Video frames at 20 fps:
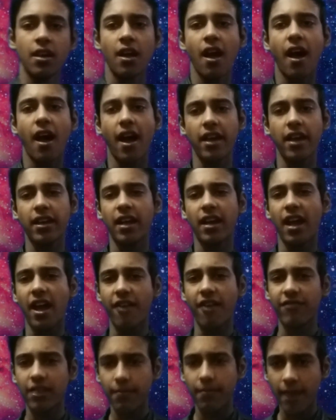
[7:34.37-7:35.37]
I
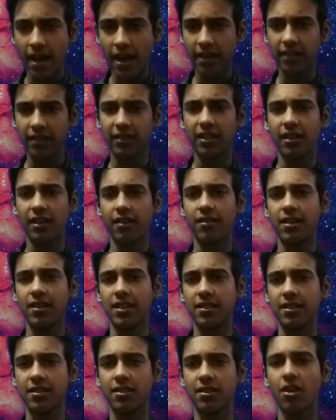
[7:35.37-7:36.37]
have the many
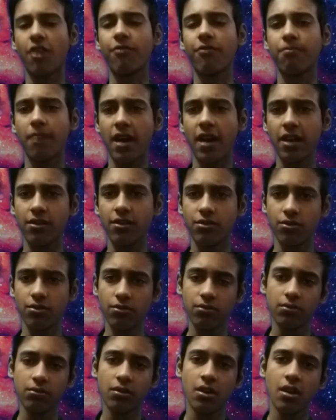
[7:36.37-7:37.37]
theories of mine too,
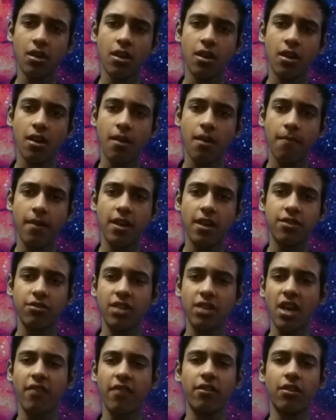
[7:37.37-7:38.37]
but today
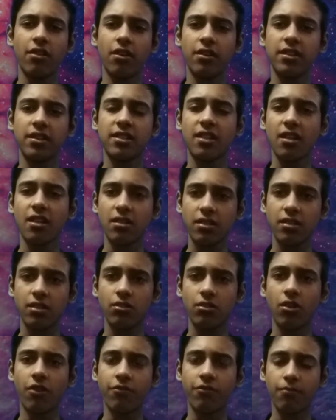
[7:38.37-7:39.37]
I will not discuss you
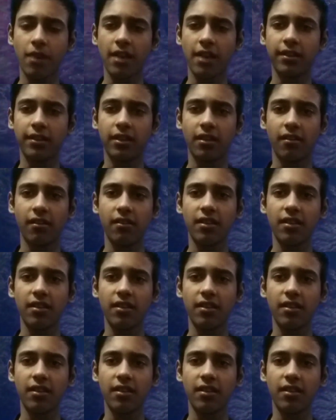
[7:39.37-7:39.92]
of my theories.